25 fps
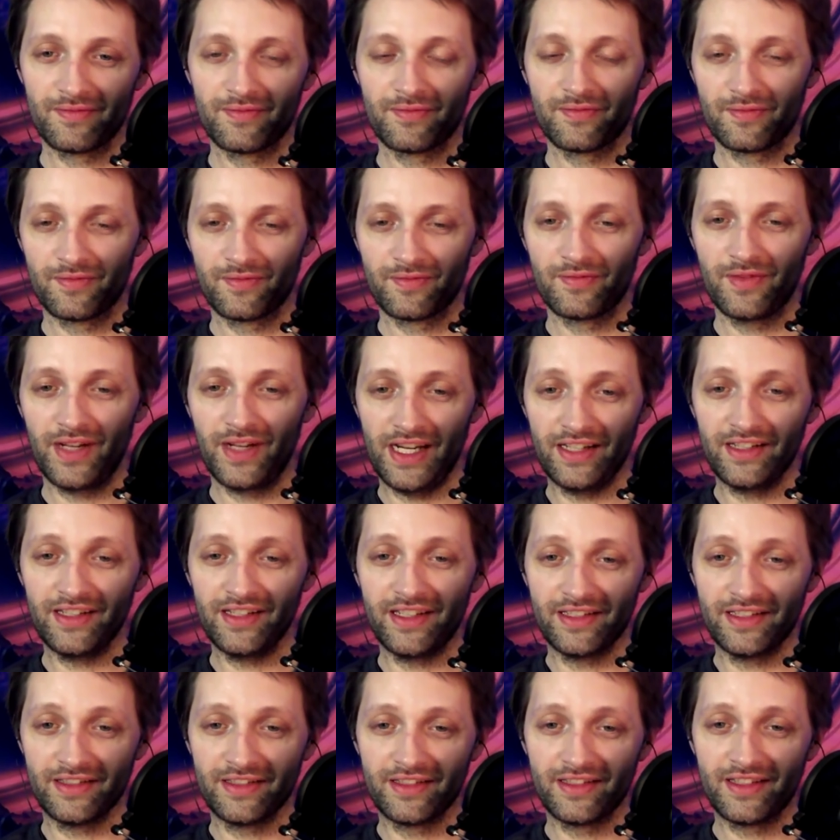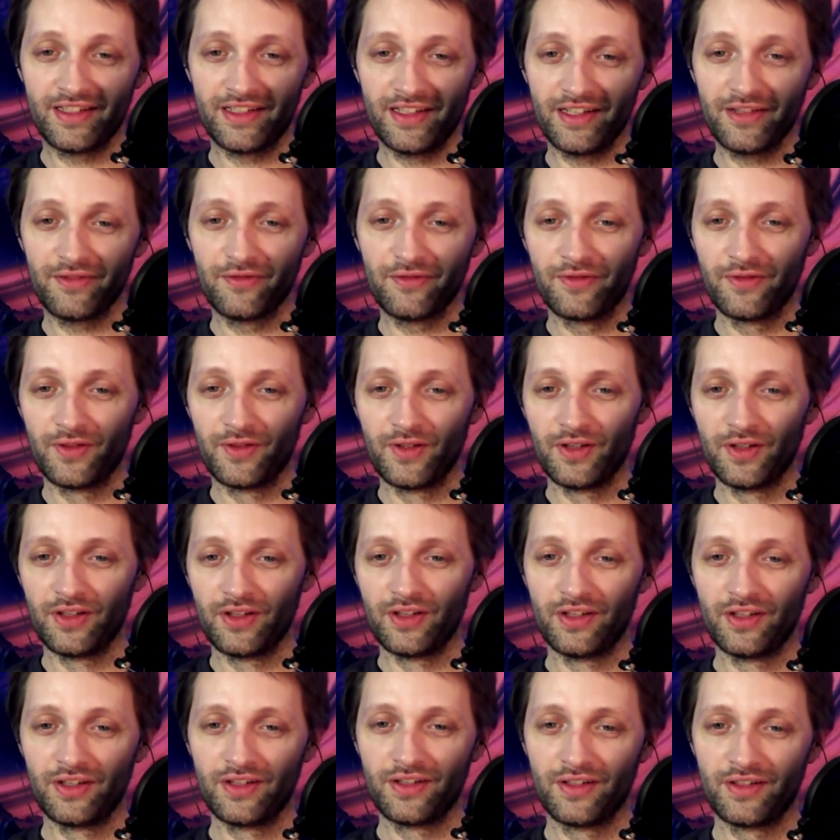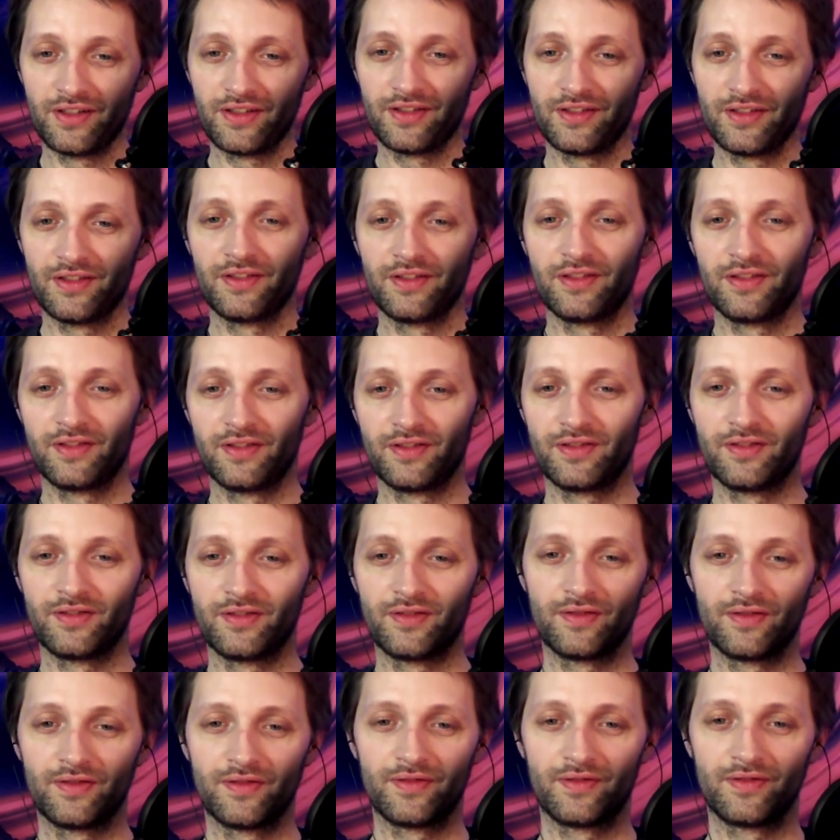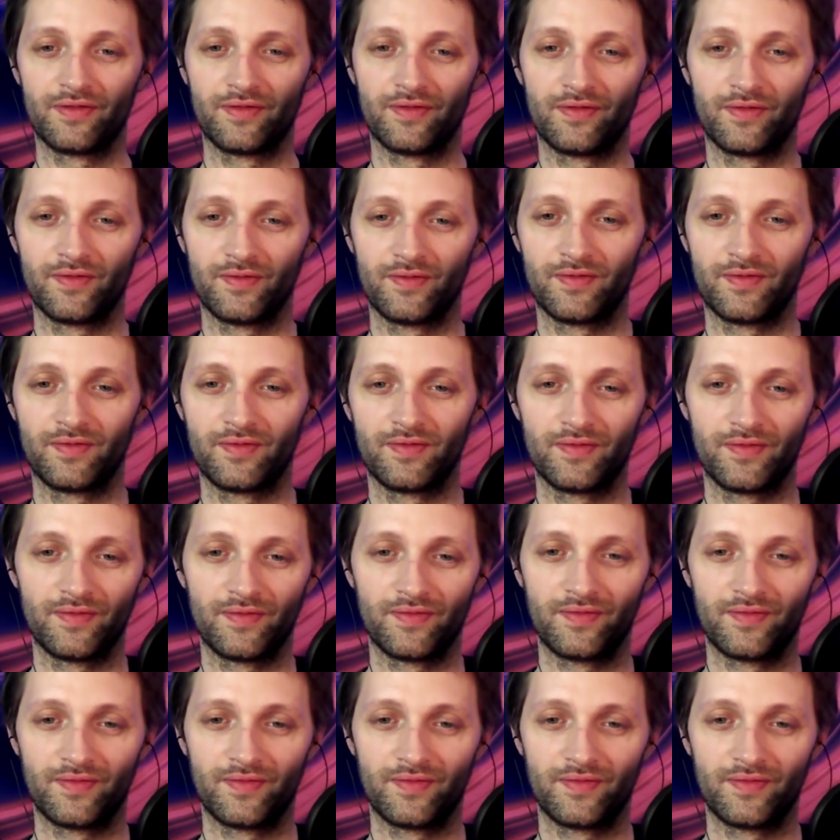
No words are spoken by the person on screen.